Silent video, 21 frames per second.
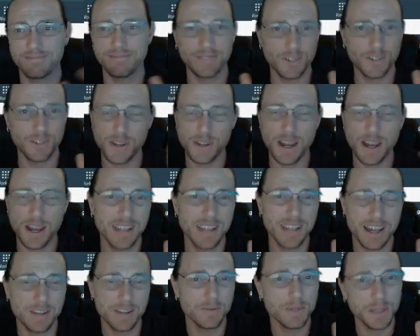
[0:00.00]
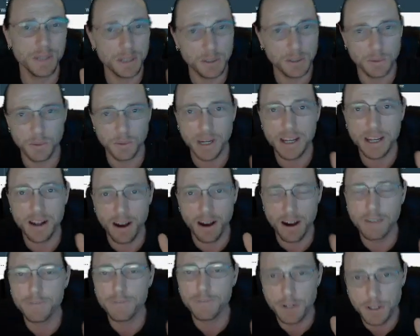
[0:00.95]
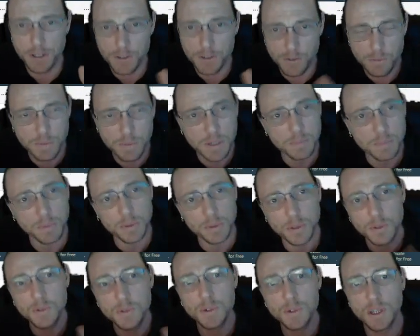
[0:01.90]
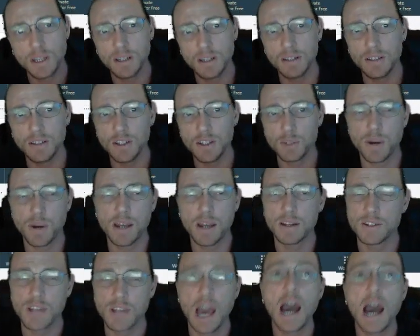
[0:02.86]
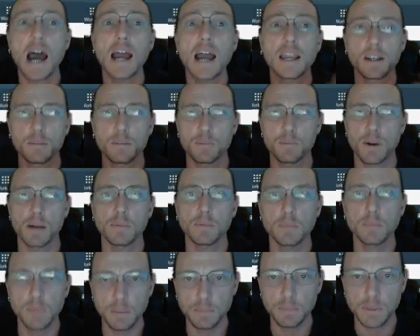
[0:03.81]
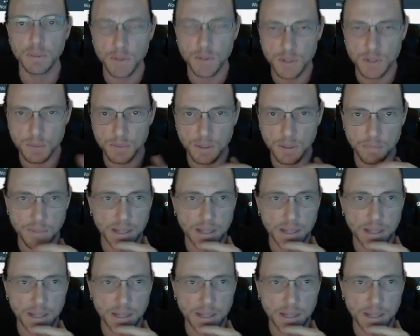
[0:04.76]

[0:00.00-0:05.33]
a lot of really great offerings for people using these products. I could probably build something